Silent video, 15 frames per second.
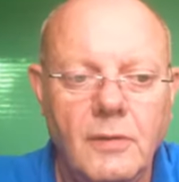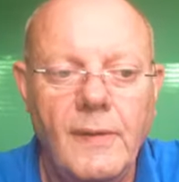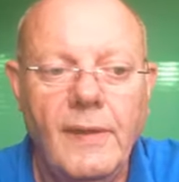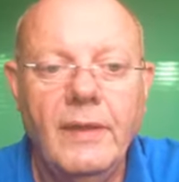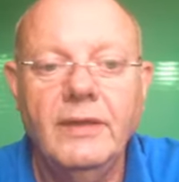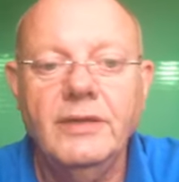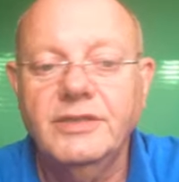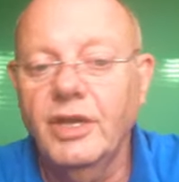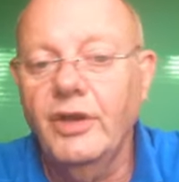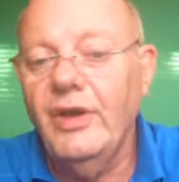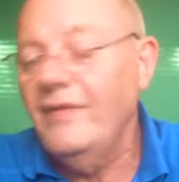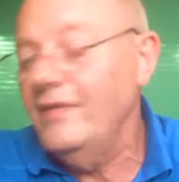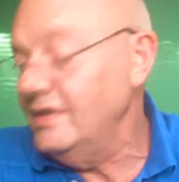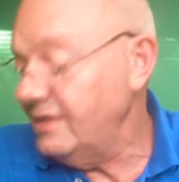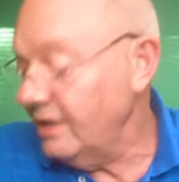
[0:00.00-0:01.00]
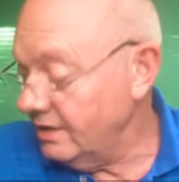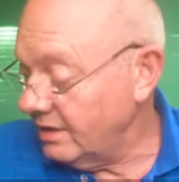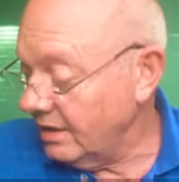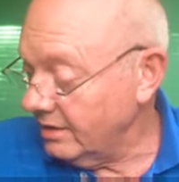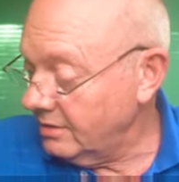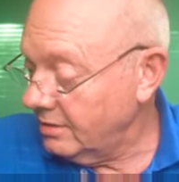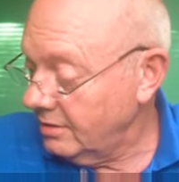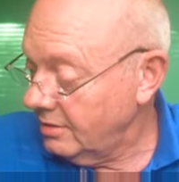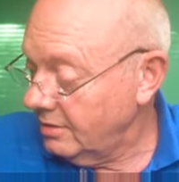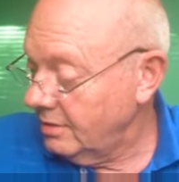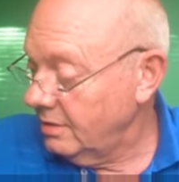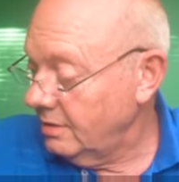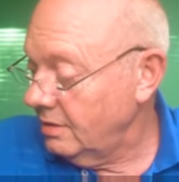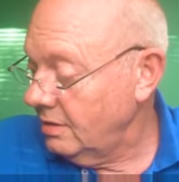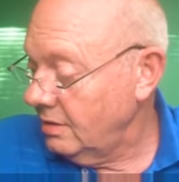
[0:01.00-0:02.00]
So having said that,
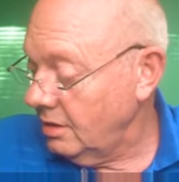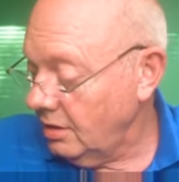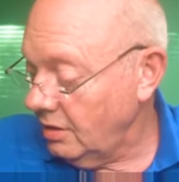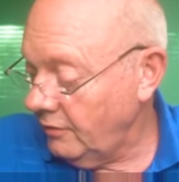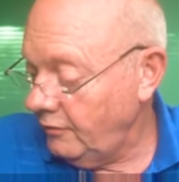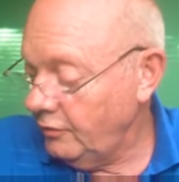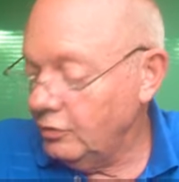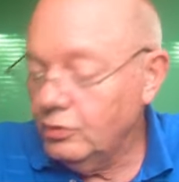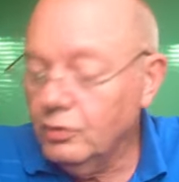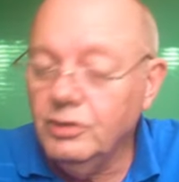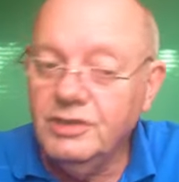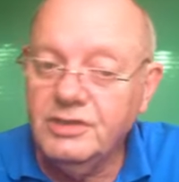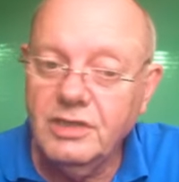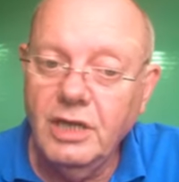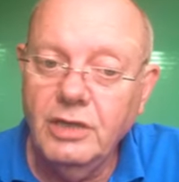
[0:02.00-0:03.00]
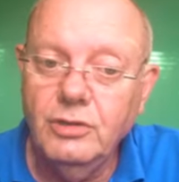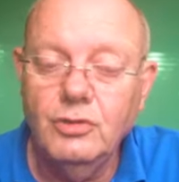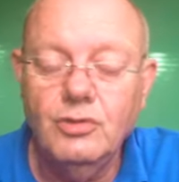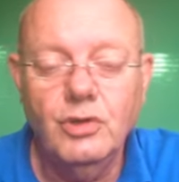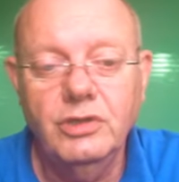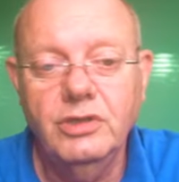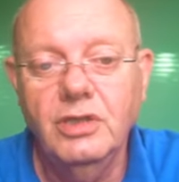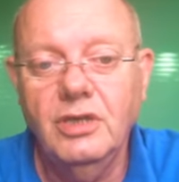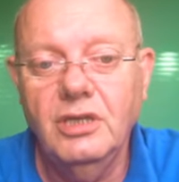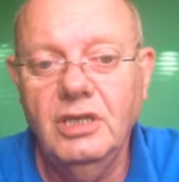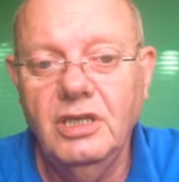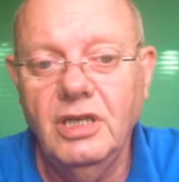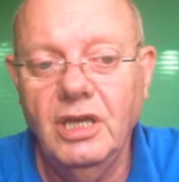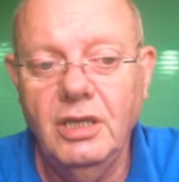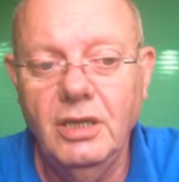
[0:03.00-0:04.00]
if you do decide to join the
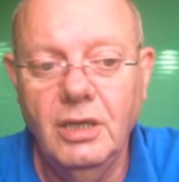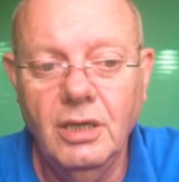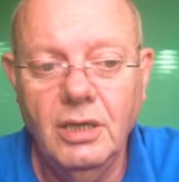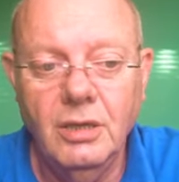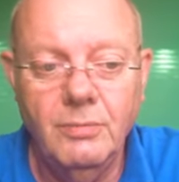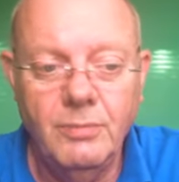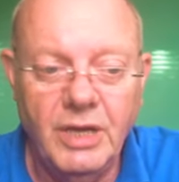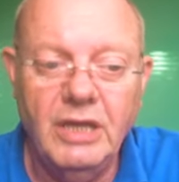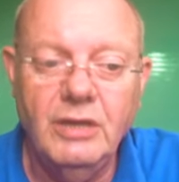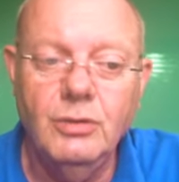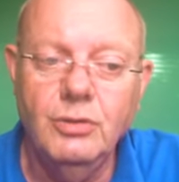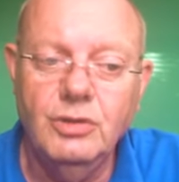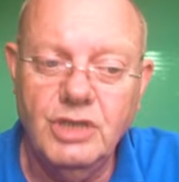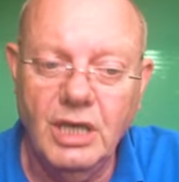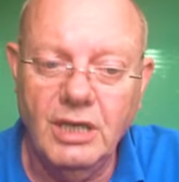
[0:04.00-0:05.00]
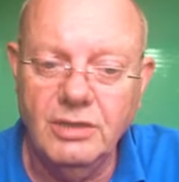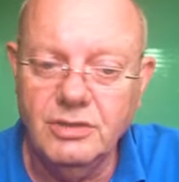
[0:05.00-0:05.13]
3-day Breakthrough Challenge,